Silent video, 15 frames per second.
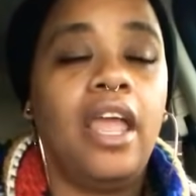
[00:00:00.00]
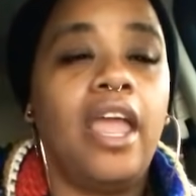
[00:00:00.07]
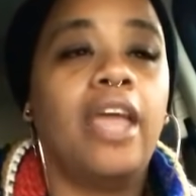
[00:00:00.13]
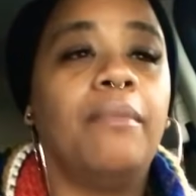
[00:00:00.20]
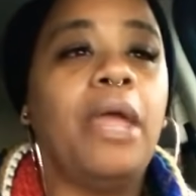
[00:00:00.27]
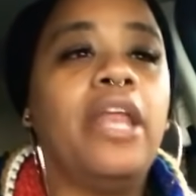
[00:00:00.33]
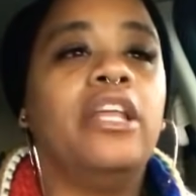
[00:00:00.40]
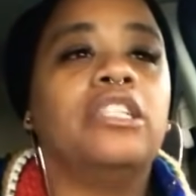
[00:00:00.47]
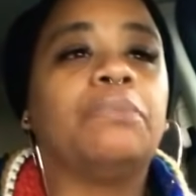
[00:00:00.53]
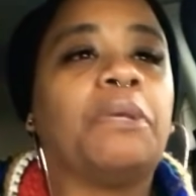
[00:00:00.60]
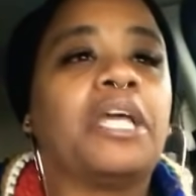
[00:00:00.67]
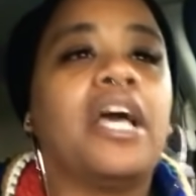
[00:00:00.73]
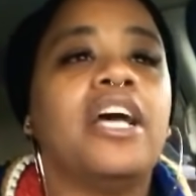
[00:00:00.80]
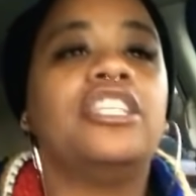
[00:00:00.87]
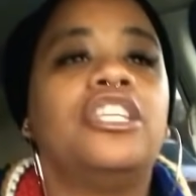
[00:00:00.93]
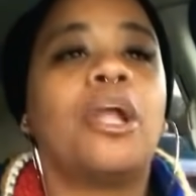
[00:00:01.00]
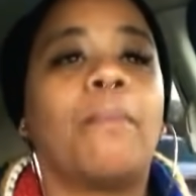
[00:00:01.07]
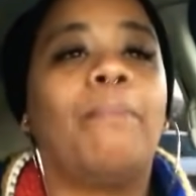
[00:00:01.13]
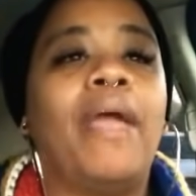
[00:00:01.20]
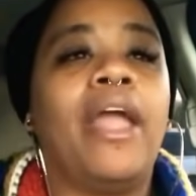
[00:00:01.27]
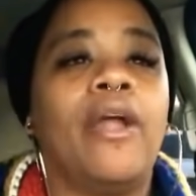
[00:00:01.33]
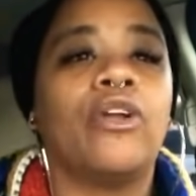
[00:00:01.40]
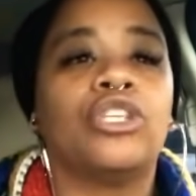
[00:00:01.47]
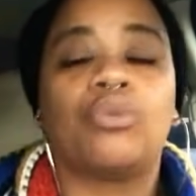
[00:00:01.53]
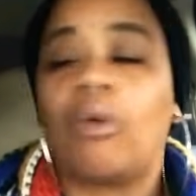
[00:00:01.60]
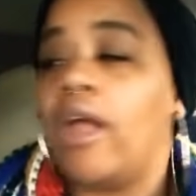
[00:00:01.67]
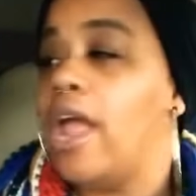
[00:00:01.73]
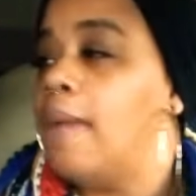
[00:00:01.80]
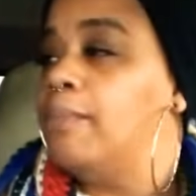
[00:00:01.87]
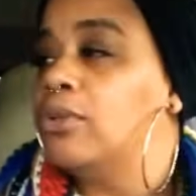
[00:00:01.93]
And, and it's because their parents
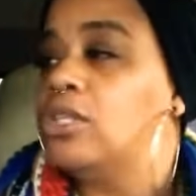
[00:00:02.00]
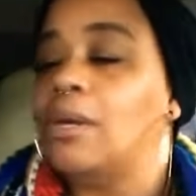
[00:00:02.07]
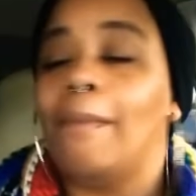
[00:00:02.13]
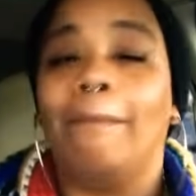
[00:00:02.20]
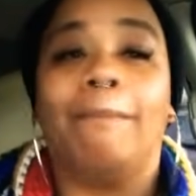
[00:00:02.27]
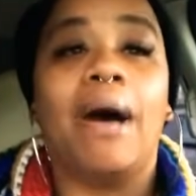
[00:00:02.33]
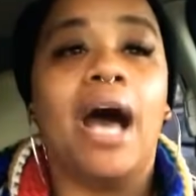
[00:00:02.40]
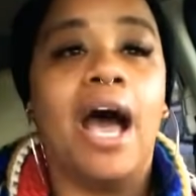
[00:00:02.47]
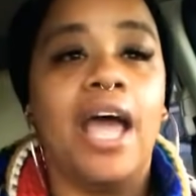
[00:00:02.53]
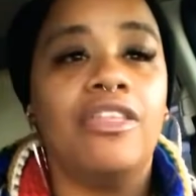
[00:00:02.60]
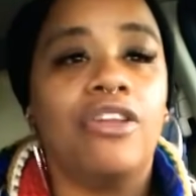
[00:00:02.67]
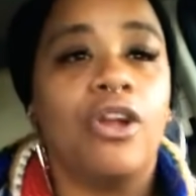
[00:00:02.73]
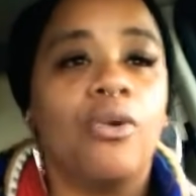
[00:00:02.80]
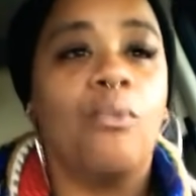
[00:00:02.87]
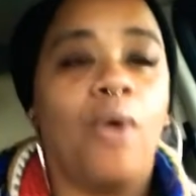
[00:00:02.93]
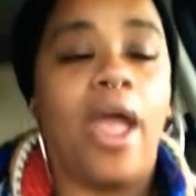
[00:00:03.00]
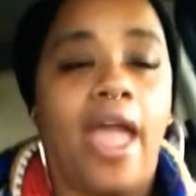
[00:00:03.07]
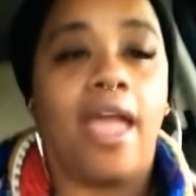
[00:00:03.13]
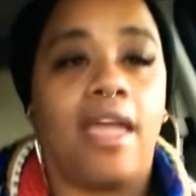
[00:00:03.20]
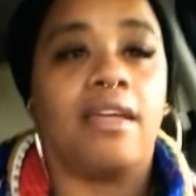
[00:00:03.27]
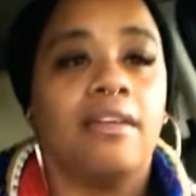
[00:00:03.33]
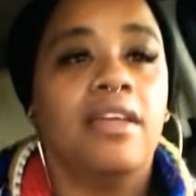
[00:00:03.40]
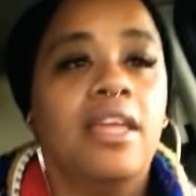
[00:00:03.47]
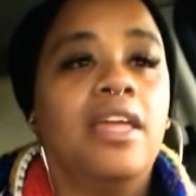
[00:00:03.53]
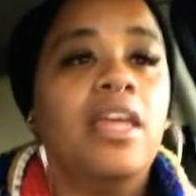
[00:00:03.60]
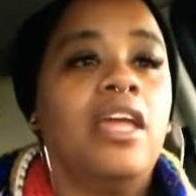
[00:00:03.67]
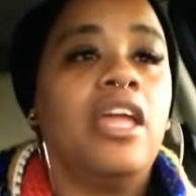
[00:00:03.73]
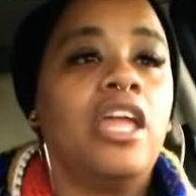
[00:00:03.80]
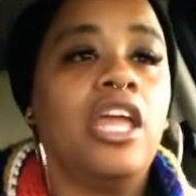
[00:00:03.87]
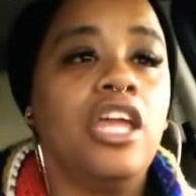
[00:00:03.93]
were able to buy their way
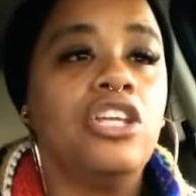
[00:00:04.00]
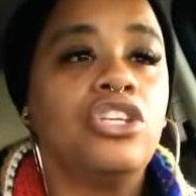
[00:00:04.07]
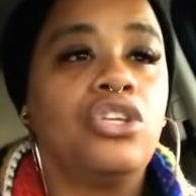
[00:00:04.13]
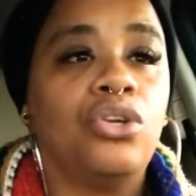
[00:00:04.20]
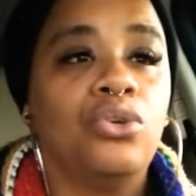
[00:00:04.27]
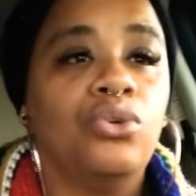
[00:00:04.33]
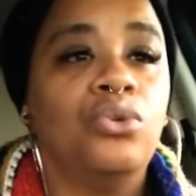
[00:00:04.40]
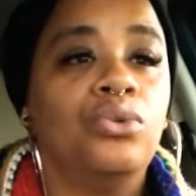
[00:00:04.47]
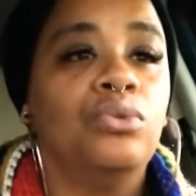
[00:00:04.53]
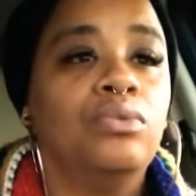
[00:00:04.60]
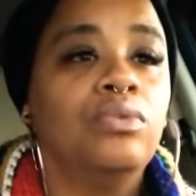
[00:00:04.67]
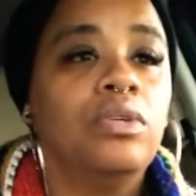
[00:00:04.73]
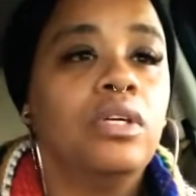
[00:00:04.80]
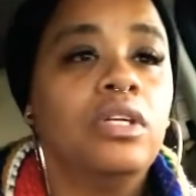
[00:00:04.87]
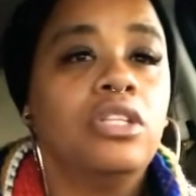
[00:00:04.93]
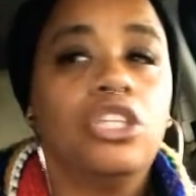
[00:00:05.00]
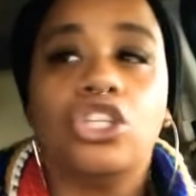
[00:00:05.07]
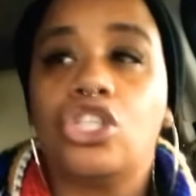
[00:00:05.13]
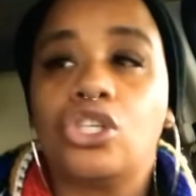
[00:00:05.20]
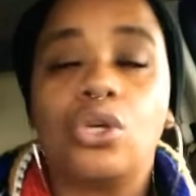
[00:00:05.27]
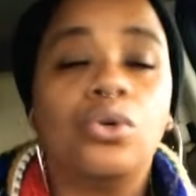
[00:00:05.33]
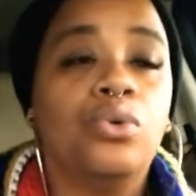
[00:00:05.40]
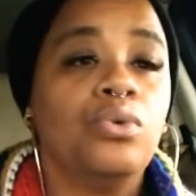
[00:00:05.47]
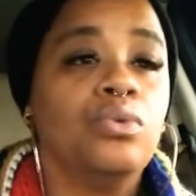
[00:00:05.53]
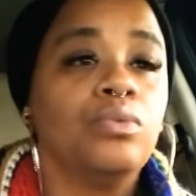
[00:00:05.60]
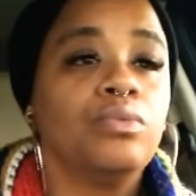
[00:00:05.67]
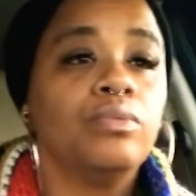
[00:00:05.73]
into the school,